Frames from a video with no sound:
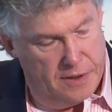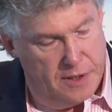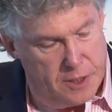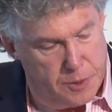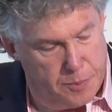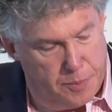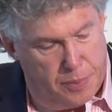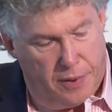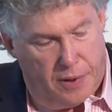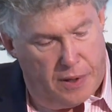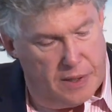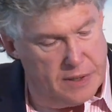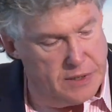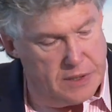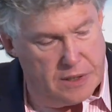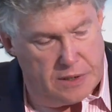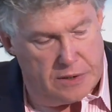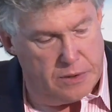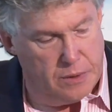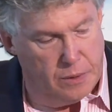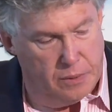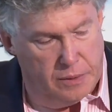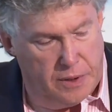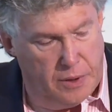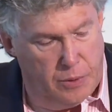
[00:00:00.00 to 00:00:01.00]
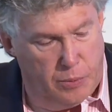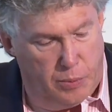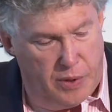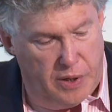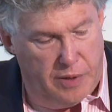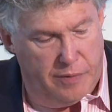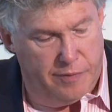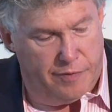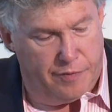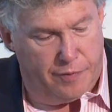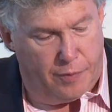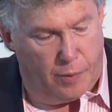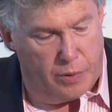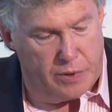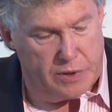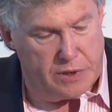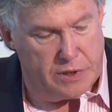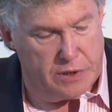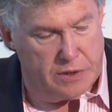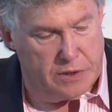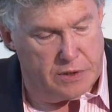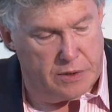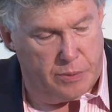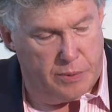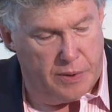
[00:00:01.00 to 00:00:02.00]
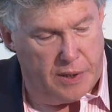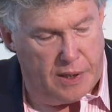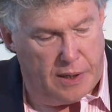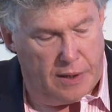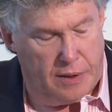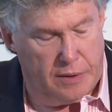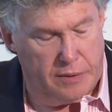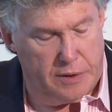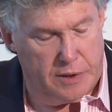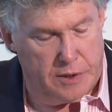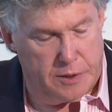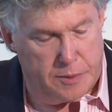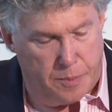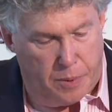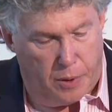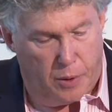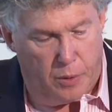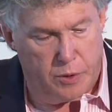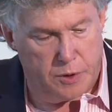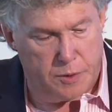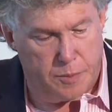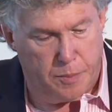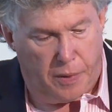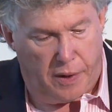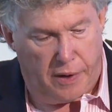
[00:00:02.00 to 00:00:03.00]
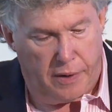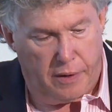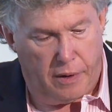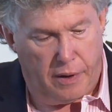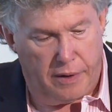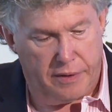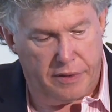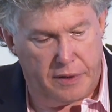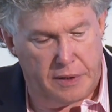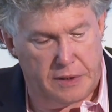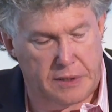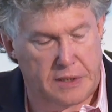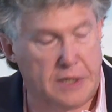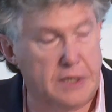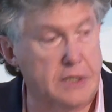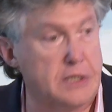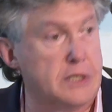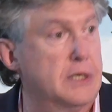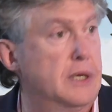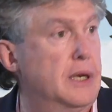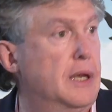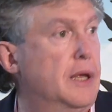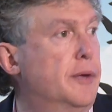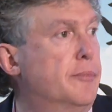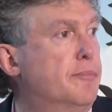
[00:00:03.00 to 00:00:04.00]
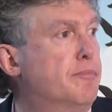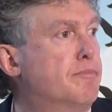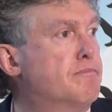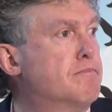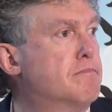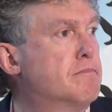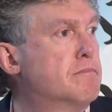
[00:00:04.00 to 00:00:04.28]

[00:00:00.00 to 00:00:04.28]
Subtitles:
This process only reinforces the realities posed by authenticity.